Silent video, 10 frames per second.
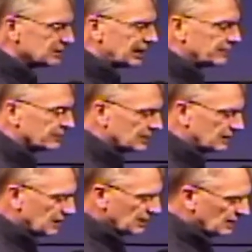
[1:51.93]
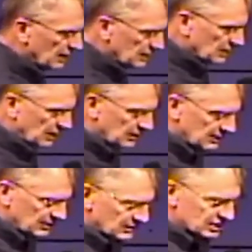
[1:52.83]
type
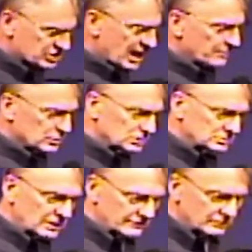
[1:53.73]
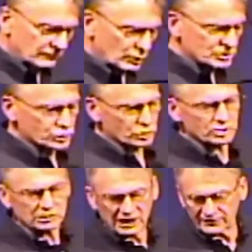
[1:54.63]
uh, example of, of what
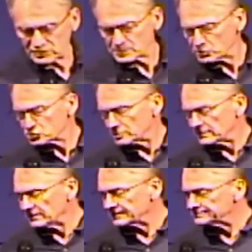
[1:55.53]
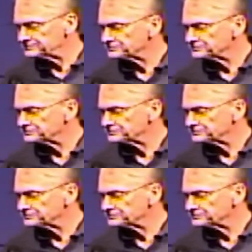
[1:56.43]
church life is supposed to be.